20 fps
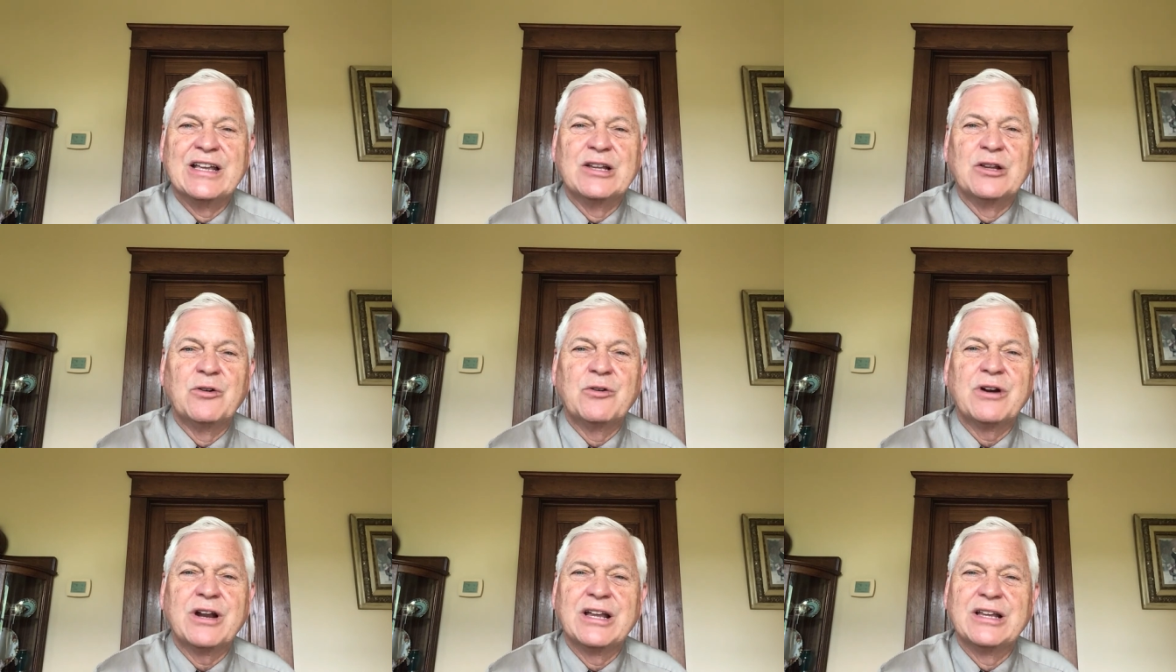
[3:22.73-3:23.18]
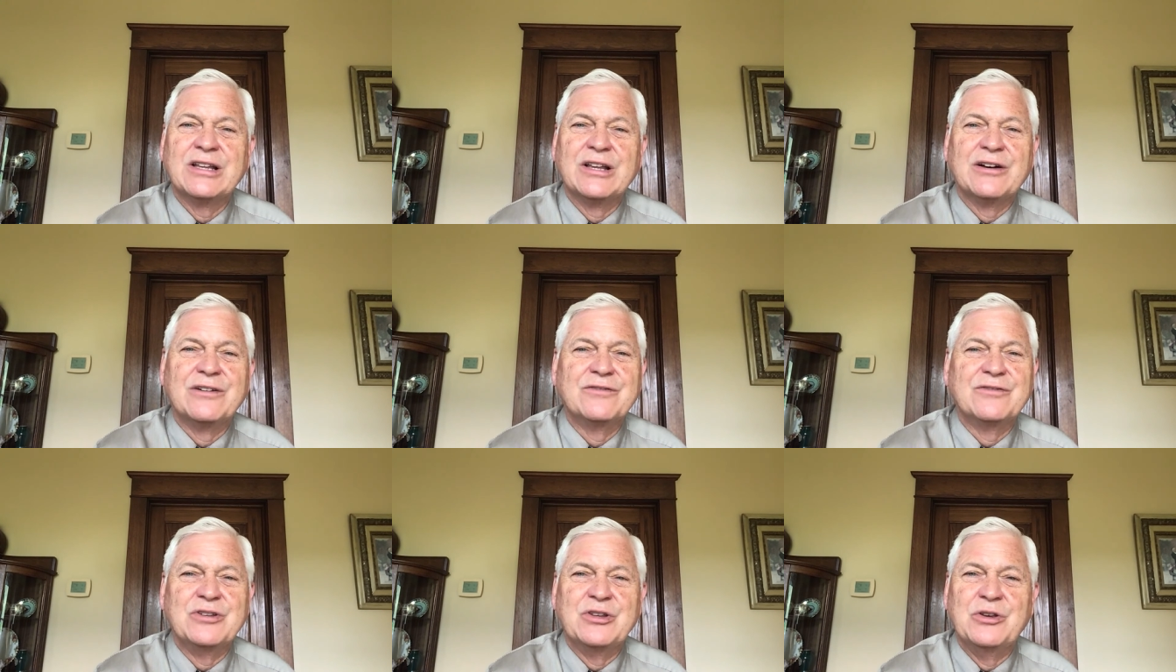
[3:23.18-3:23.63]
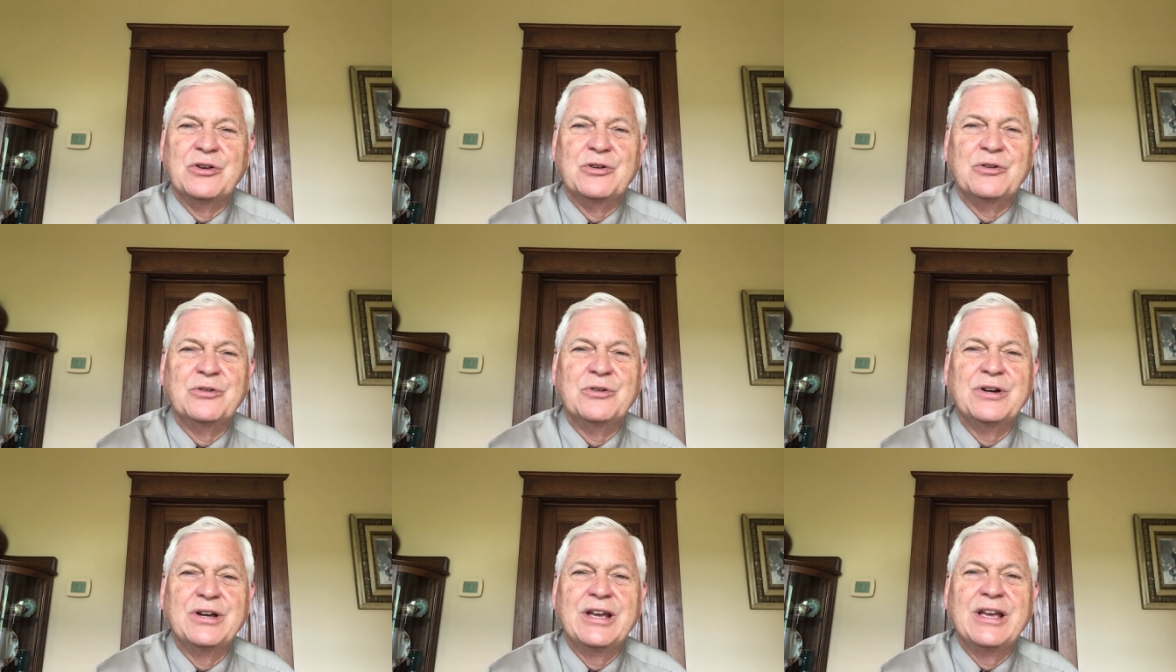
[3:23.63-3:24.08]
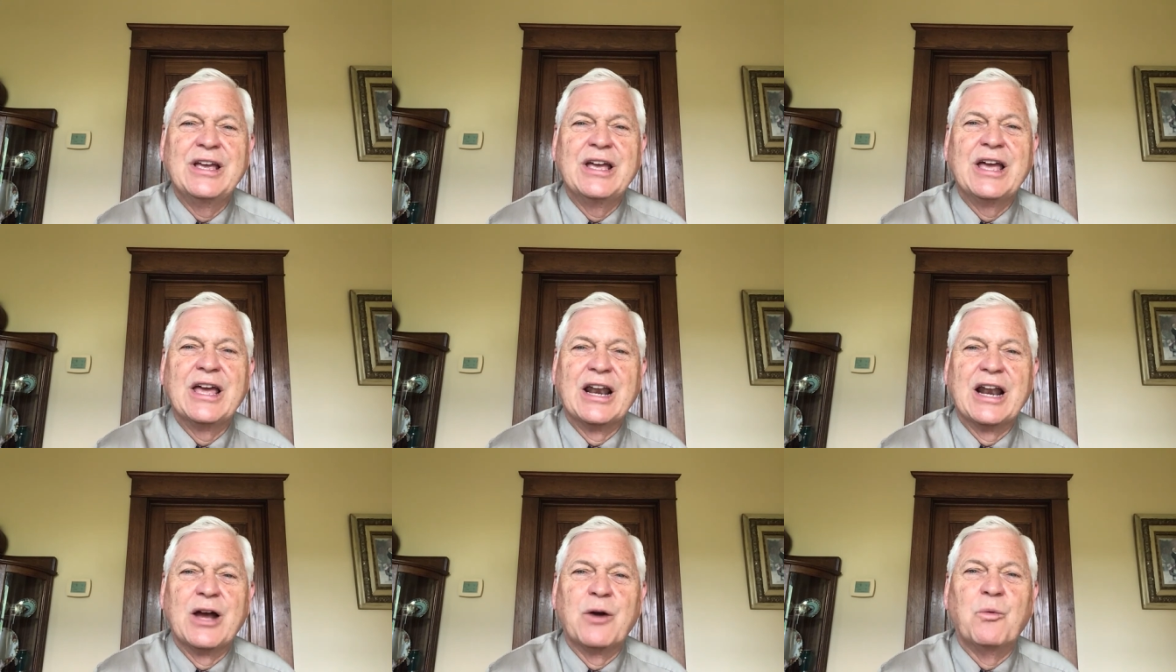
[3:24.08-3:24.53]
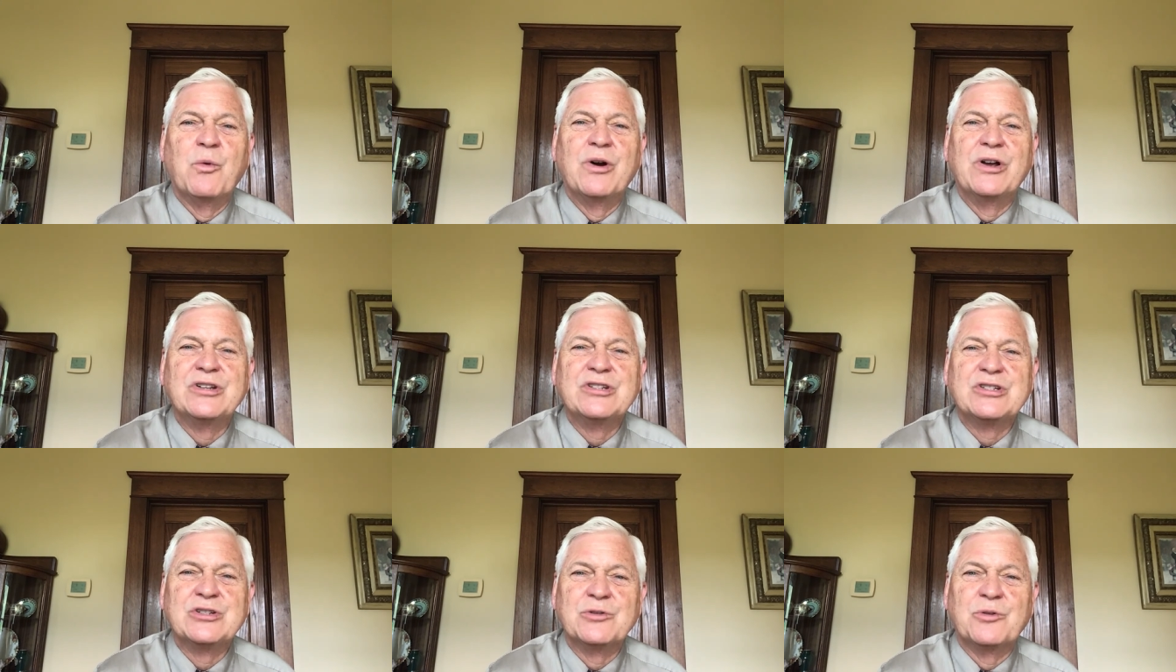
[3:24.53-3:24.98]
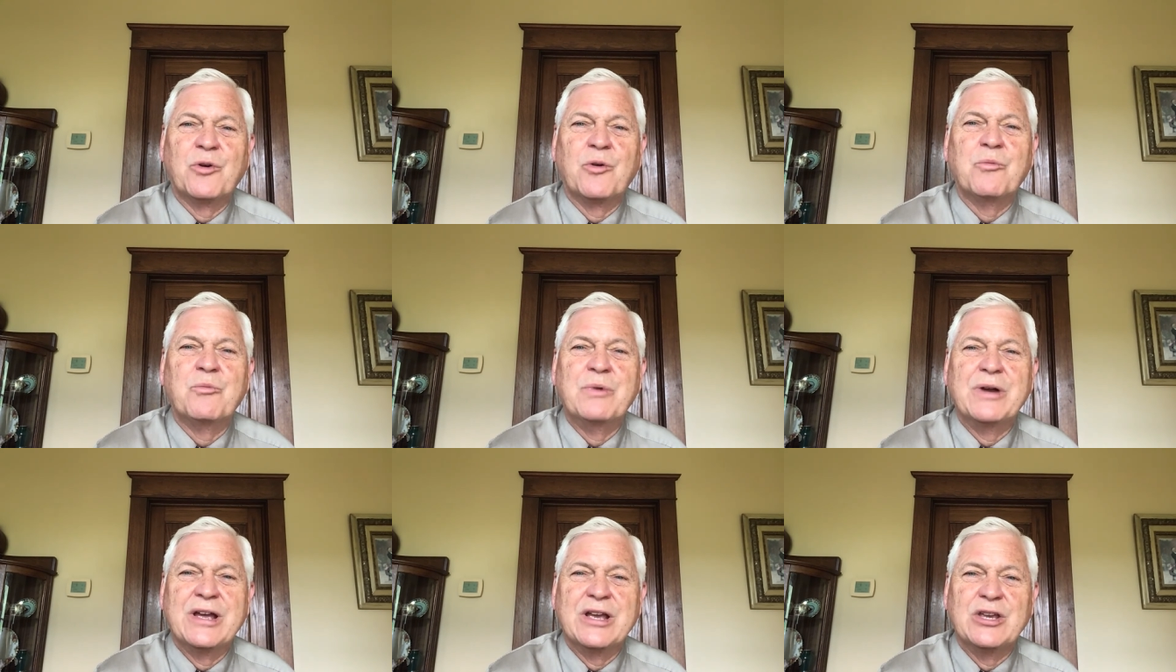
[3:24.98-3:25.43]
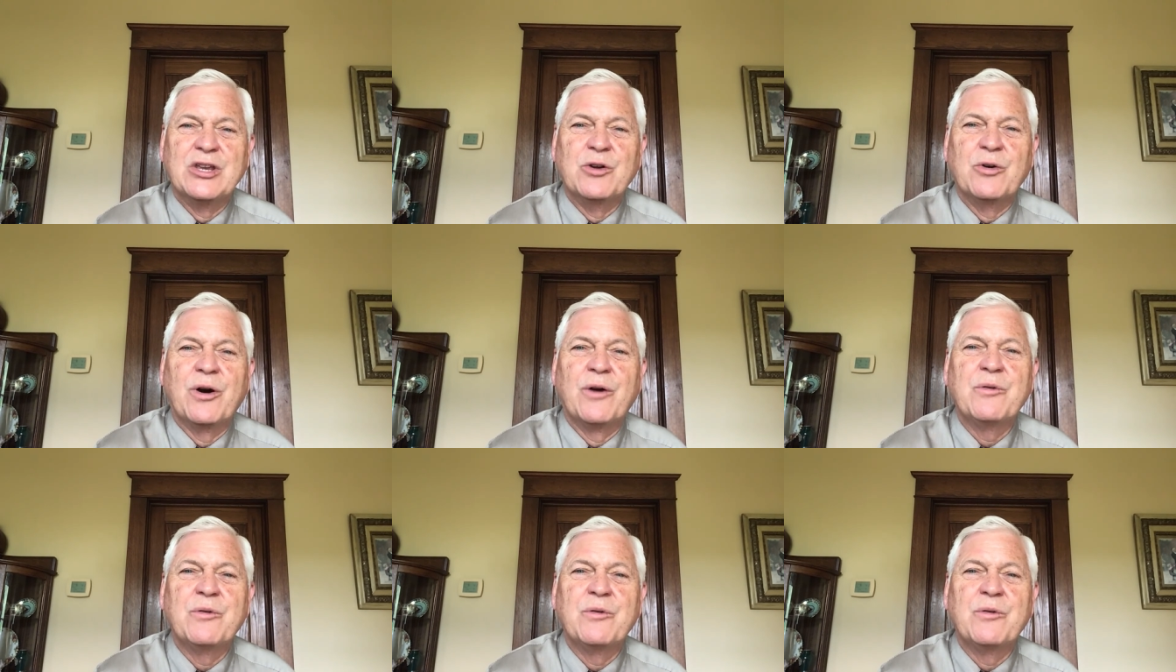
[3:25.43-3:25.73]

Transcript: Lord, I love you and I want to obey you.